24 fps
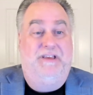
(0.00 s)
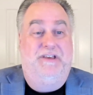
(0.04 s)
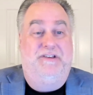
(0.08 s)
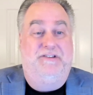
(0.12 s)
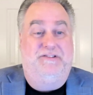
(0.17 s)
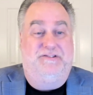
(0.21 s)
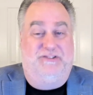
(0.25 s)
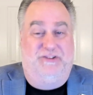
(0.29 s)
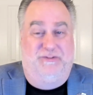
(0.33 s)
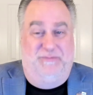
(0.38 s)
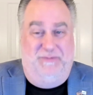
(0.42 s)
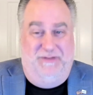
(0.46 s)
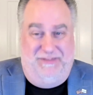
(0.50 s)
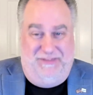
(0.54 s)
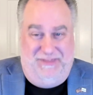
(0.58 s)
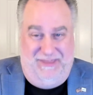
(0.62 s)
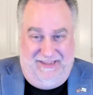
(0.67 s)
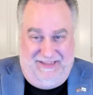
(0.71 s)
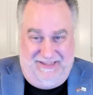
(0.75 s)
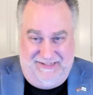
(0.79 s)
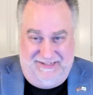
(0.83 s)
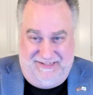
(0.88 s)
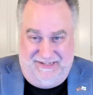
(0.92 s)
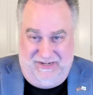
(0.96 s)
So we think
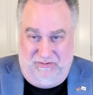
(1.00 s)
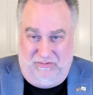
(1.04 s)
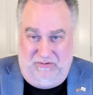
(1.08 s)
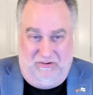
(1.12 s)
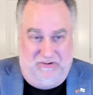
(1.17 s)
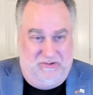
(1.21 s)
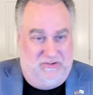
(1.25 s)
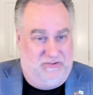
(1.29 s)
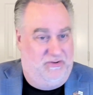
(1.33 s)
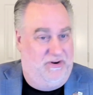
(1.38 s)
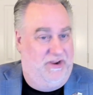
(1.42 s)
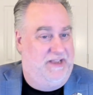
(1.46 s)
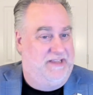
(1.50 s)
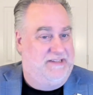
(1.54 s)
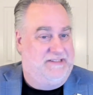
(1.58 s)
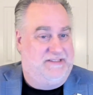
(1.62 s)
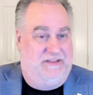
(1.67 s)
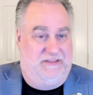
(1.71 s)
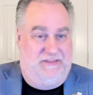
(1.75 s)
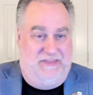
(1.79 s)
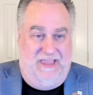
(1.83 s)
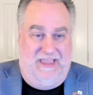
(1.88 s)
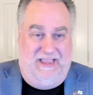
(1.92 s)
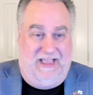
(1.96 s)
of zero
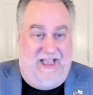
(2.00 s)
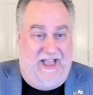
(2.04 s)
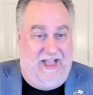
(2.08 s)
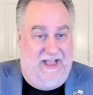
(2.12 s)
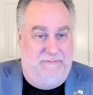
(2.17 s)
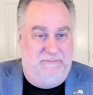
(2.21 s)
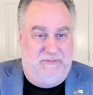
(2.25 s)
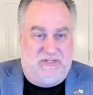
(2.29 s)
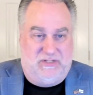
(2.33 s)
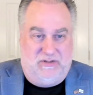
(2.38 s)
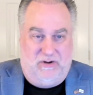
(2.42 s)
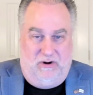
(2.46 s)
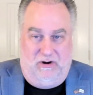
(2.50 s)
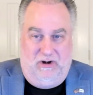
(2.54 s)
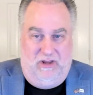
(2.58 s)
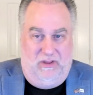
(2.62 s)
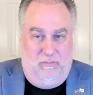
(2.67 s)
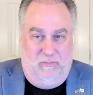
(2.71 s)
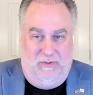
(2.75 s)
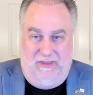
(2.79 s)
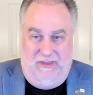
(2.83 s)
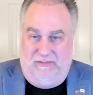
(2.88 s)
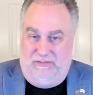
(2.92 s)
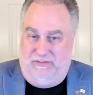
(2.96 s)
trust, think I'm starting
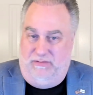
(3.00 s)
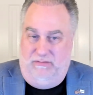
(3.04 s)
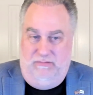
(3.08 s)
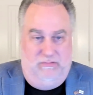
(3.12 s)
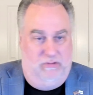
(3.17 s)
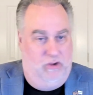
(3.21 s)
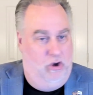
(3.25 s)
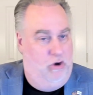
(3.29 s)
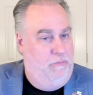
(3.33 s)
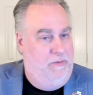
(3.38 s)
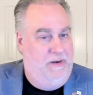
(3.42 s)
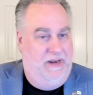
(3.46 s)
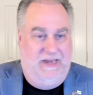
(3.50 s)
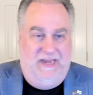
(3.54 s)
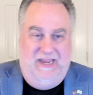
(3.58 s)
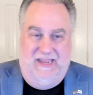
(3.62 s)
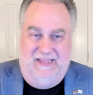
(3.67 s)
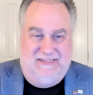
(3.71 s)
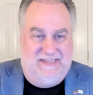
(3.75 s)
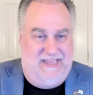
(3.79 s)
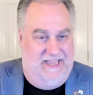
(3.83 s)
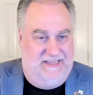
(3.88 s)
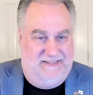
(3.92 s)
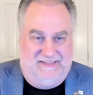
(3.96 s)
with nobody needs
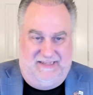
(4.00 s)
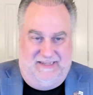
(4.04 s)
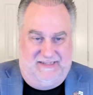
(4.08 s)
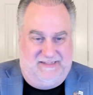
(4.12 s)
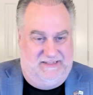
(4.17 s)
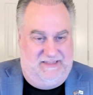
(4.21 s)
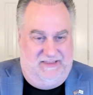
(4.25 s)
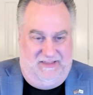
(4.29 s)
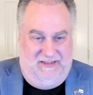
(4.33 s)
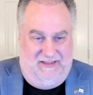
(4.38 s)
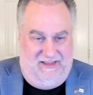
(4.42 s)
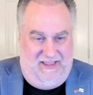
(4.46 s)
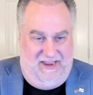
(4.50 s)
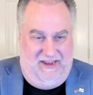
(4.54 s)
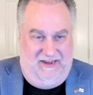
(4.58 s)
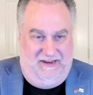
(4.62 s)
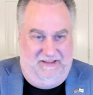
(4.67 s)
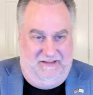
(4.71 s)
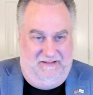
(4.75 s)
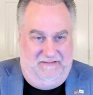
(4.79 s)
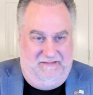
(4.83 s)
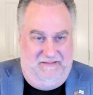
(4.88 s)
access to the data.